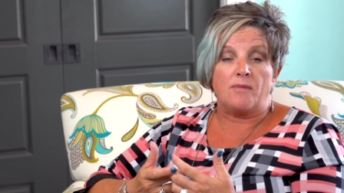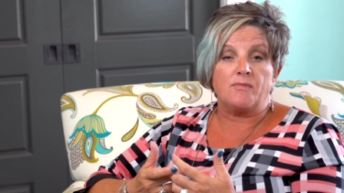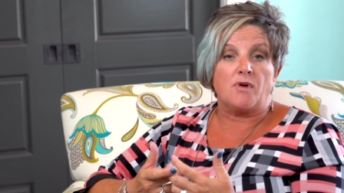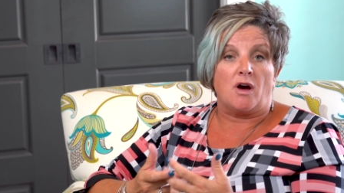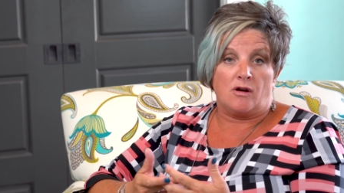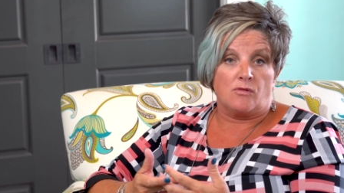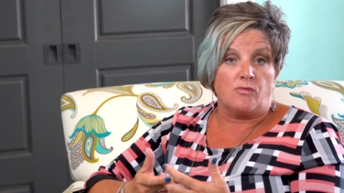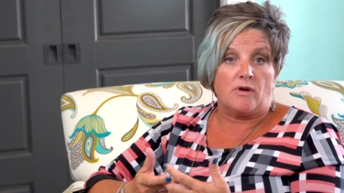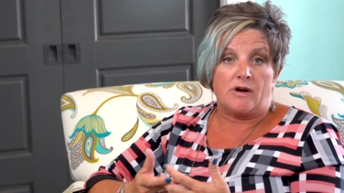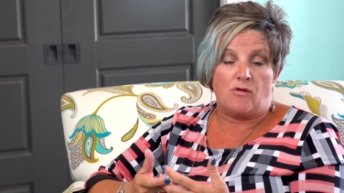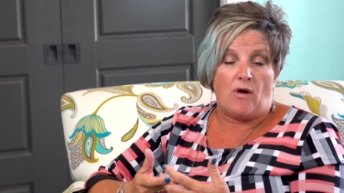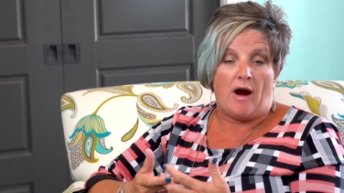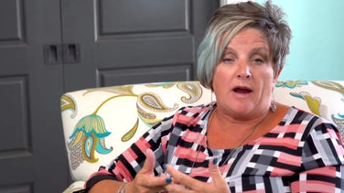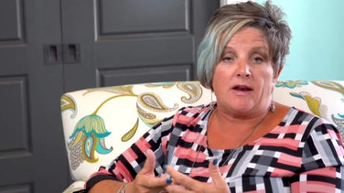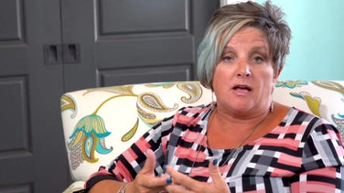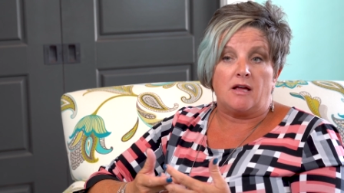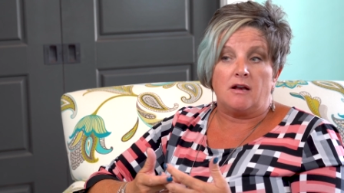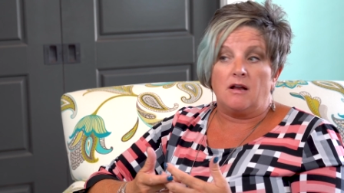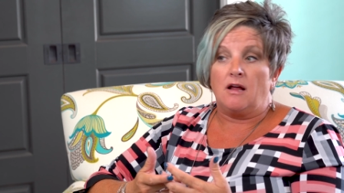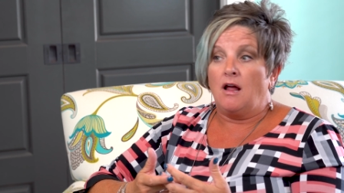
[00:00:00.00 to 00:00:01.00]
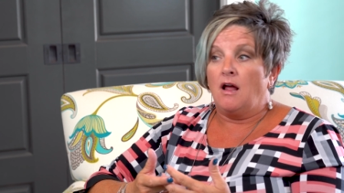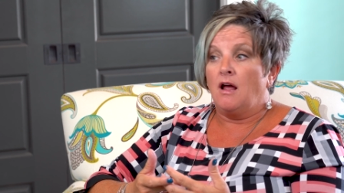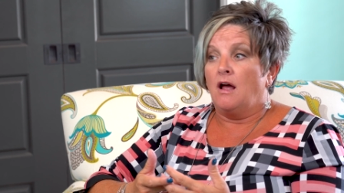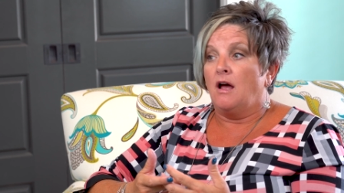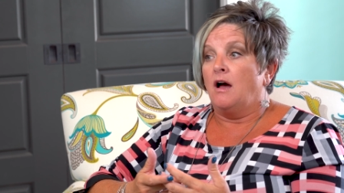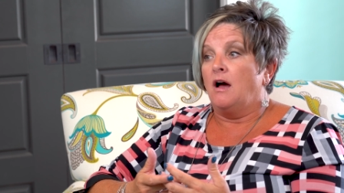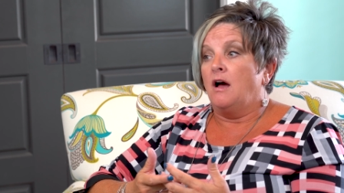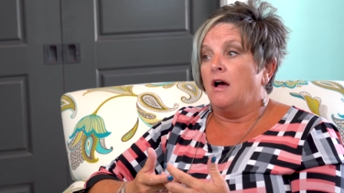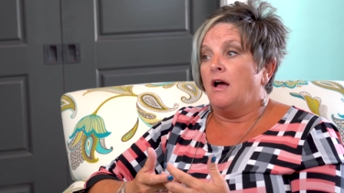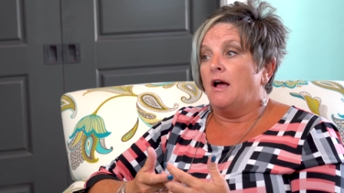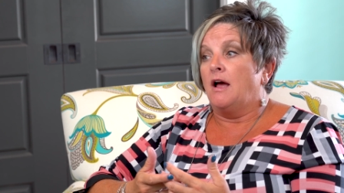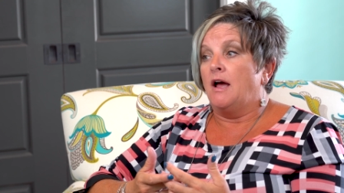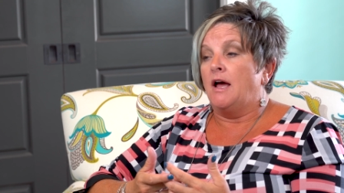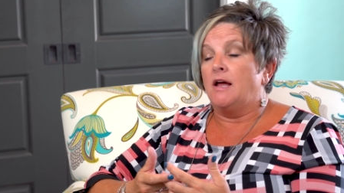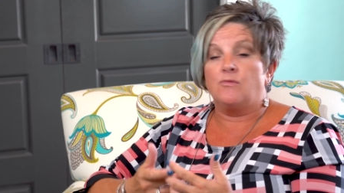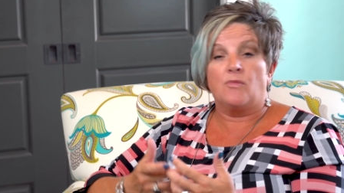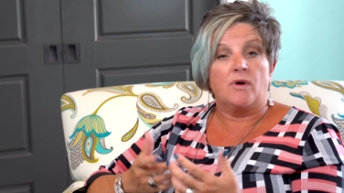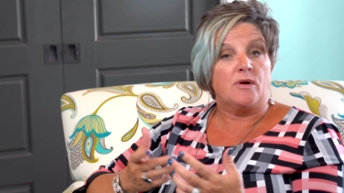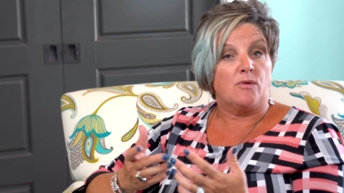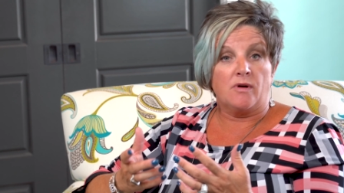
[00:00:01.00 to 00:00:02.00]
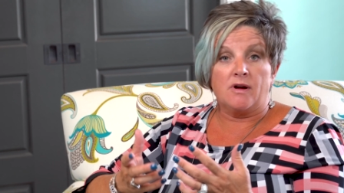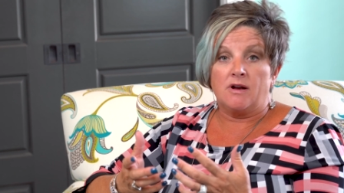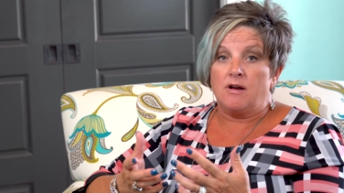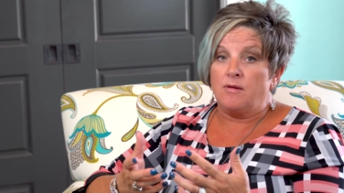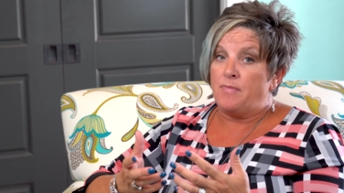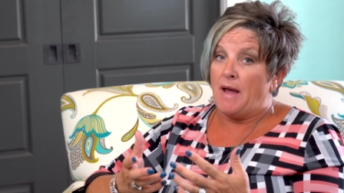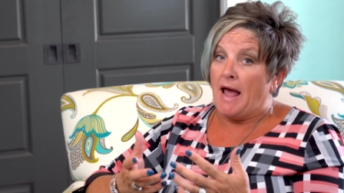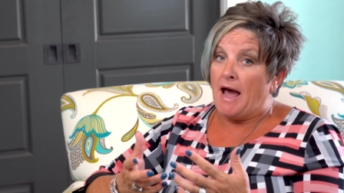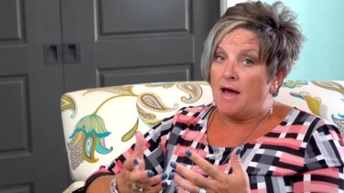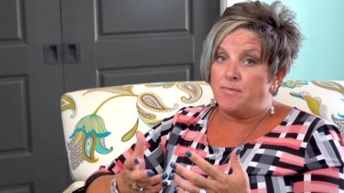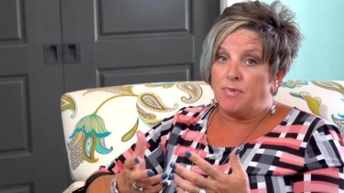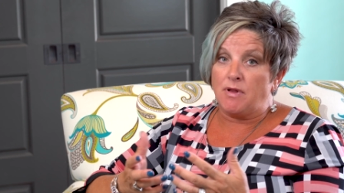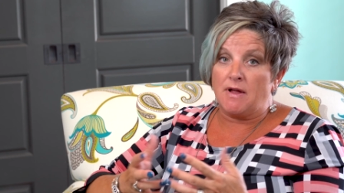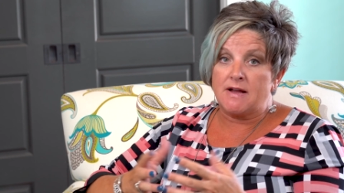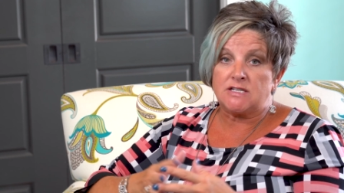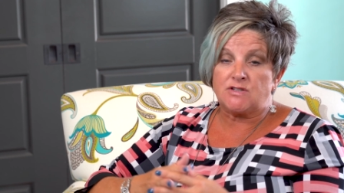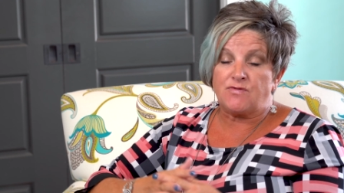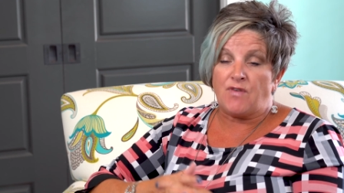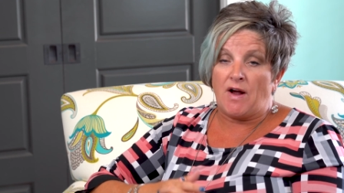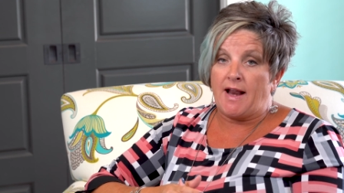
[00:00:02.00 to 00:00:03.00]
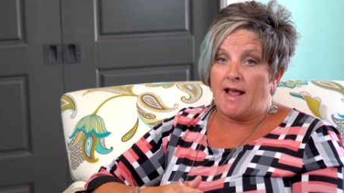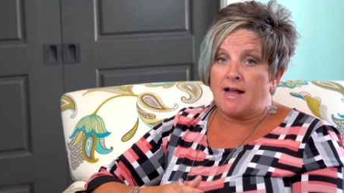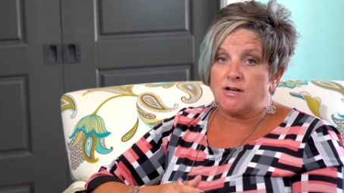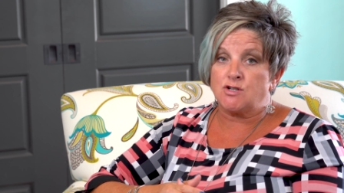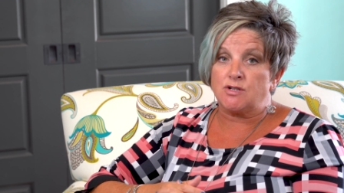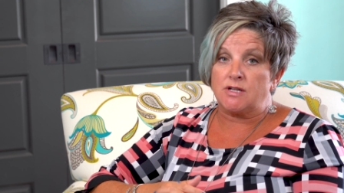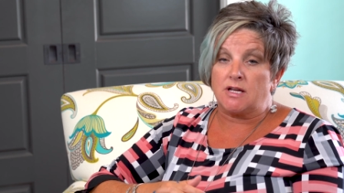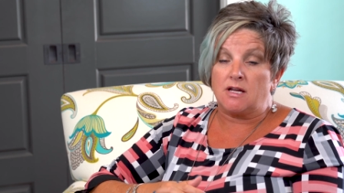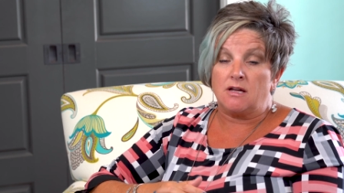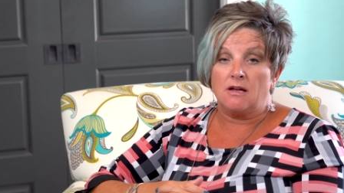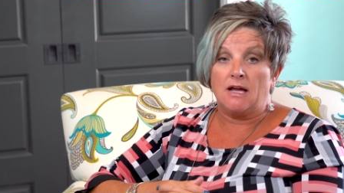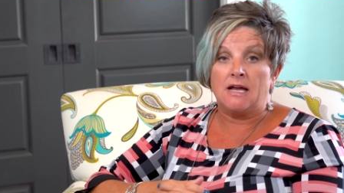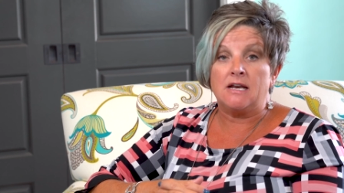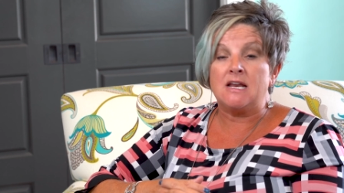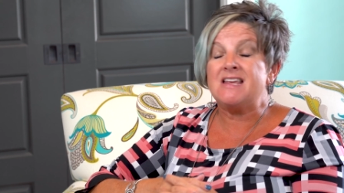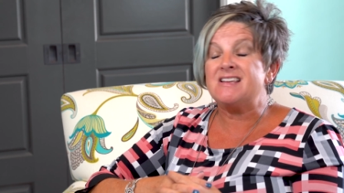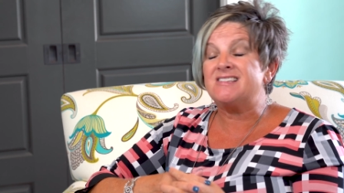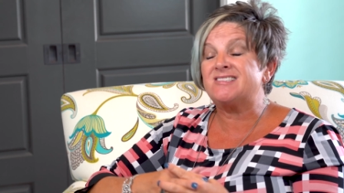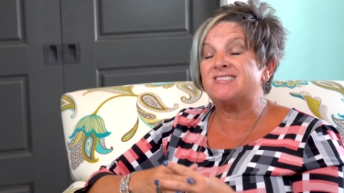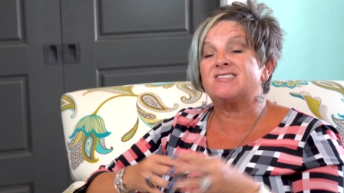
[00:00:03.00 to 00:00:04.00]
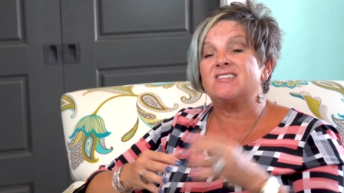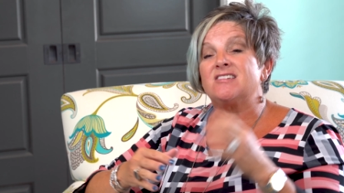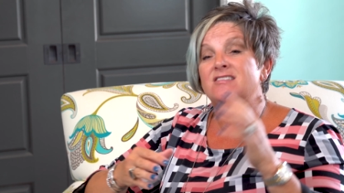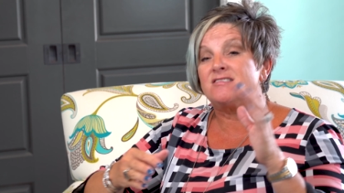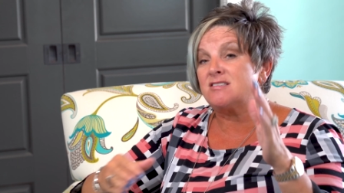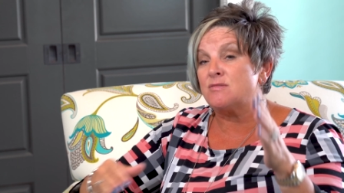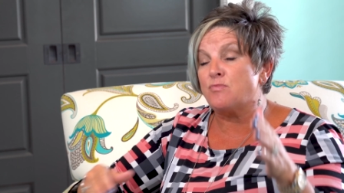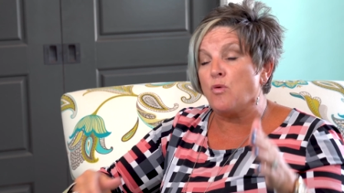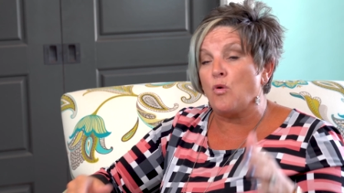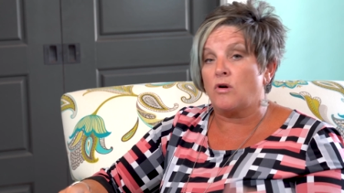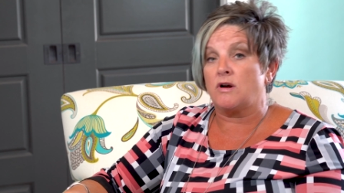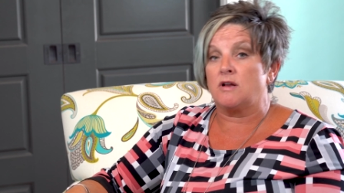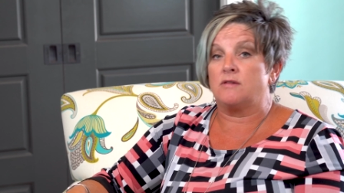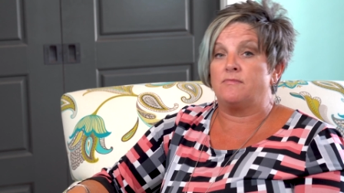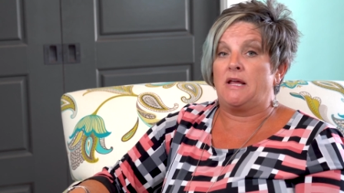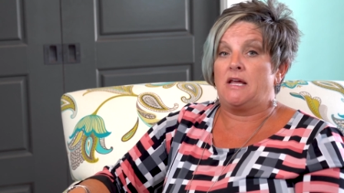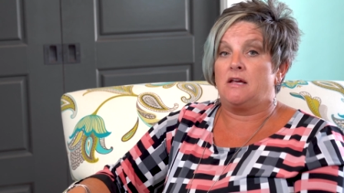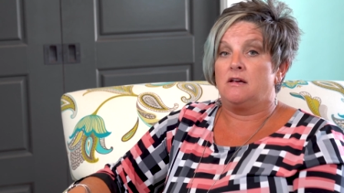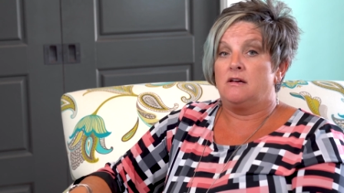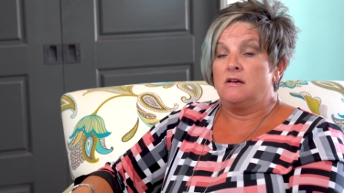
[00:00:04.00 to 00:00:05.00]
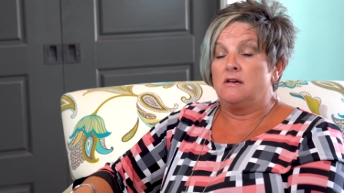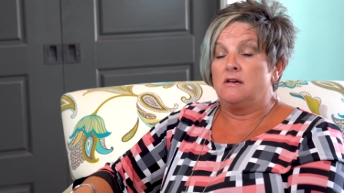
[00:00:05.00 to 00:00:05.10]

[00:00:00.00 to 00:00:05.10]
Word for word: I'm gonna regret it. And we were in a bad place financially, and he still supported me.